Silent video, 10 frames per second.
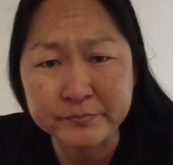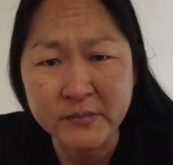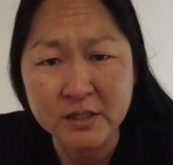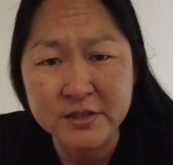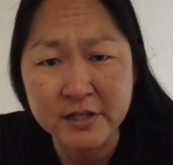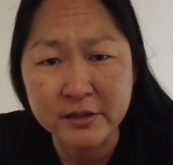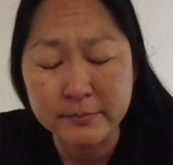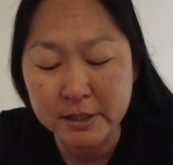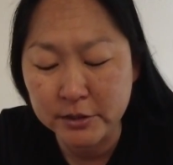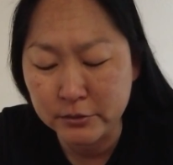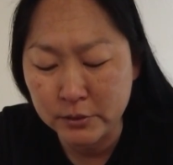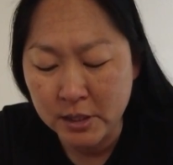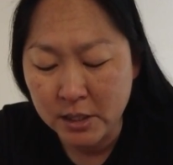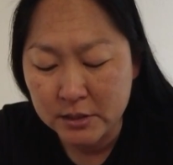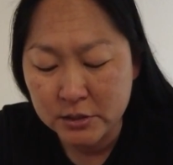Italian menu.
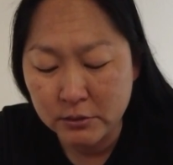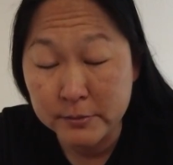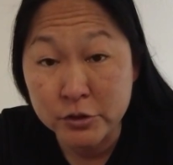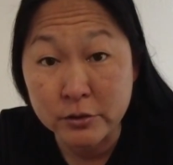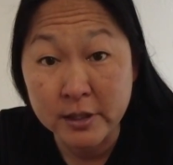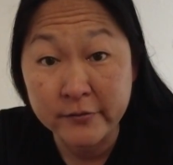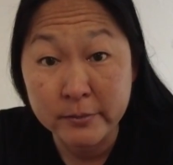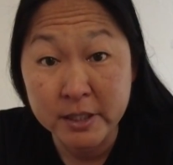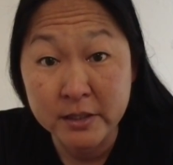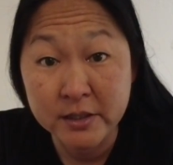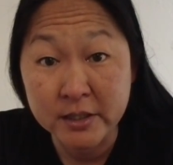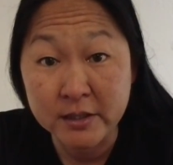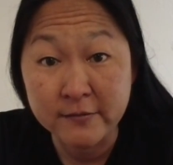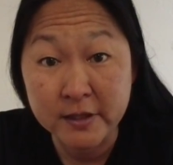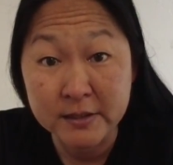So I'm sure everybody
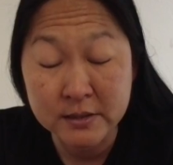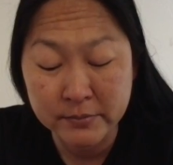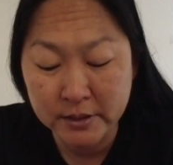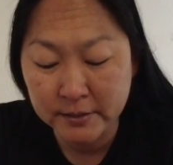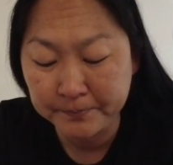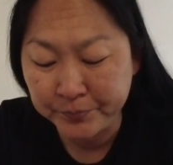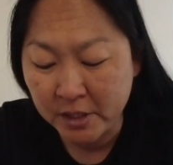can find something.